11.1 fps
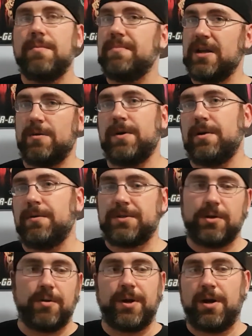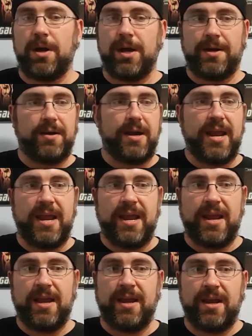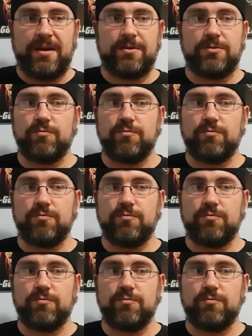be aware of what's going on, and